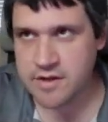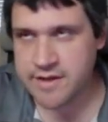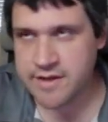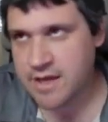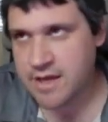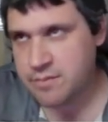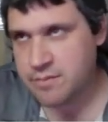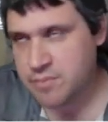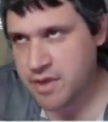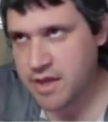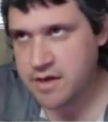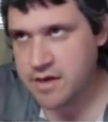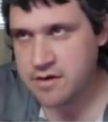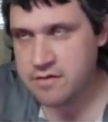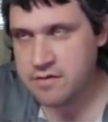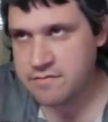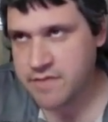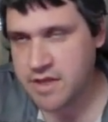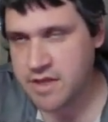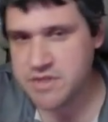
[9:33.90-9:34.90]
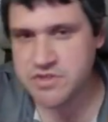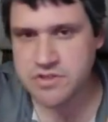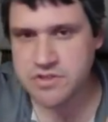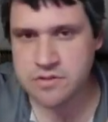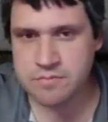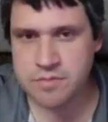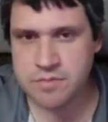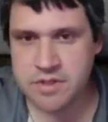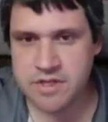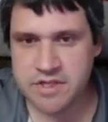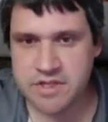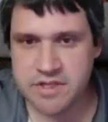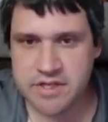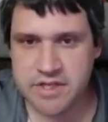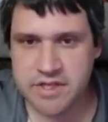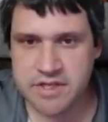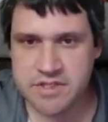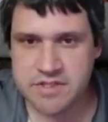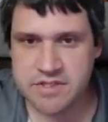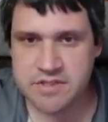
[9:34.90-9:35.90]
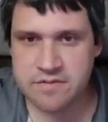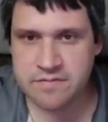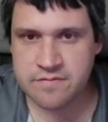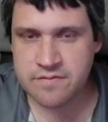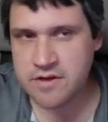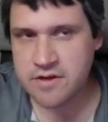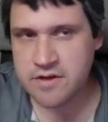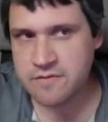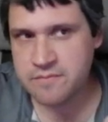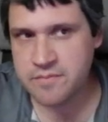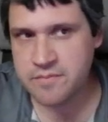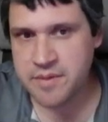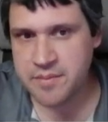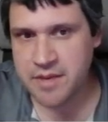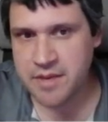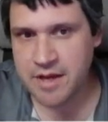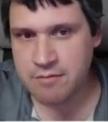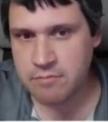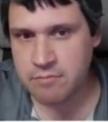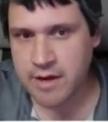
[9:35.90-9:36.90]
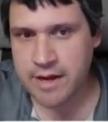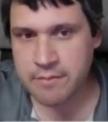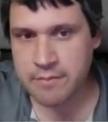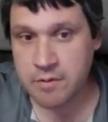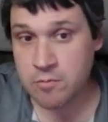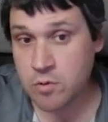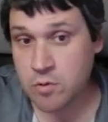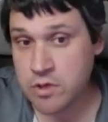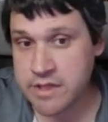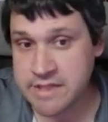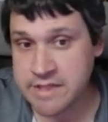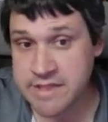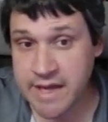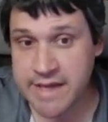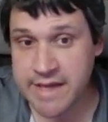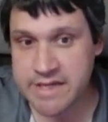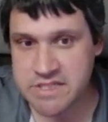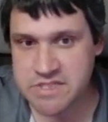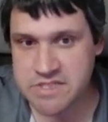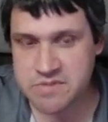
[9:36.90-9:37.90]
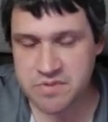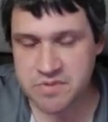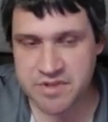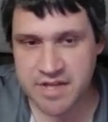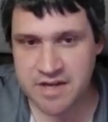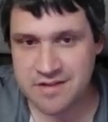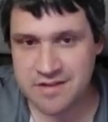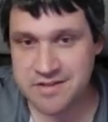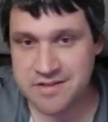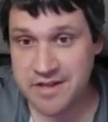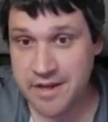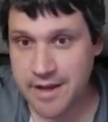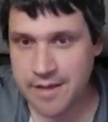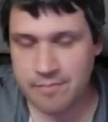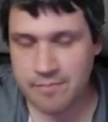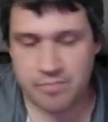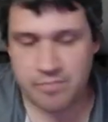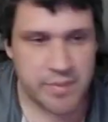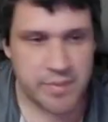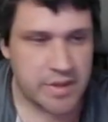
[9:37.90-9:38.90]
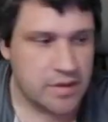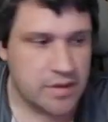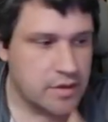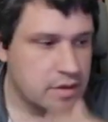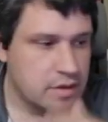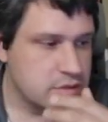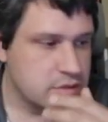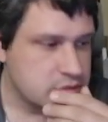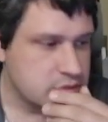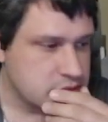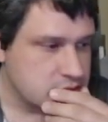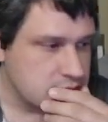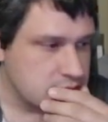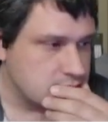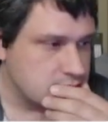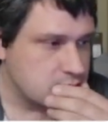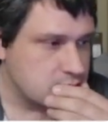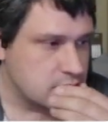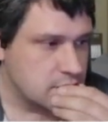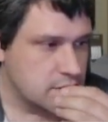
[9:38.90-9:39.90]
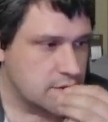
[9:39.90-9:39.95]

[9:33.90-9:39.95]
campaign, an adventure, but it's the fun of at random and rolling dice without a DM. So